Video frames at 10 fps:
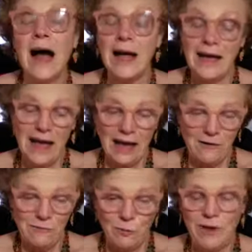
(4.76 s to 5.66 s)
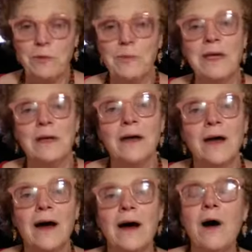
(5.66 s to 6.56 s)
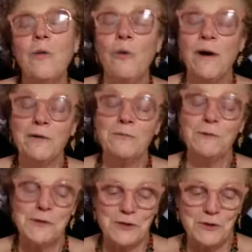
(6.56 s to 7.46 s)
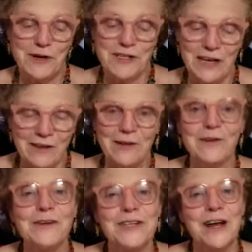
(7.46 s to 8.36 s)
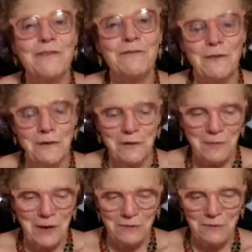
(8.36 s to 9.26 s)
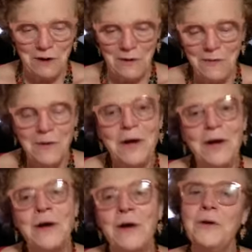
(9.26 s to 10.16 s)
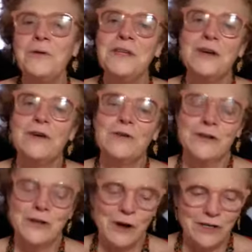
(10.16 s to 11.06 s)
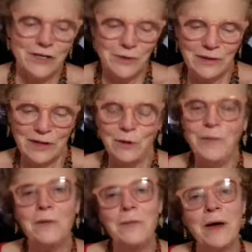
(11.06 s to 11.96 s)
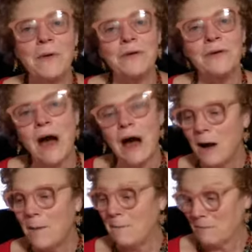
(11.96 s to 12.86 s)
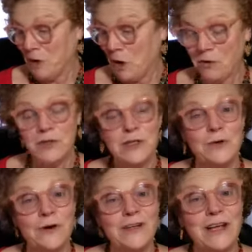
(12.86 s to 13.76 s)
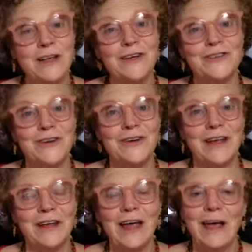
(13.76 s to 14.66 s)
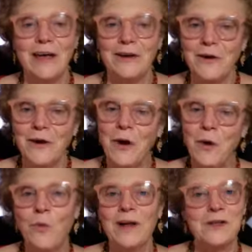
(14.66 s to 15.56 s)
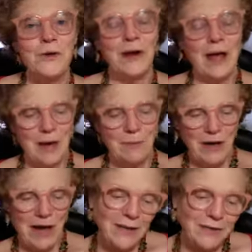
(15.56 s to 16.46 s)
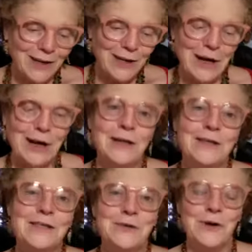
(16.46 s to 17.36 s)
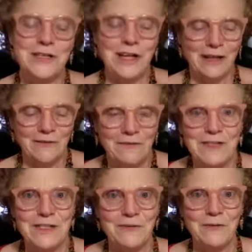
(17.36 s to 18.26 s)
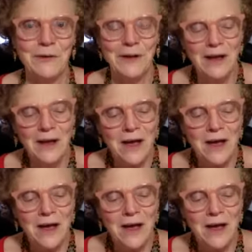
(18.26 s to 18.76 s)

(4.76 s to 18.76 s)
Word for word: I have with me a wonderful storyteller, Jennifer Munro, who's here to talk to you a little bit about um, her storytelling journey and what's going to happen at the Connecticut Storytelling Festival.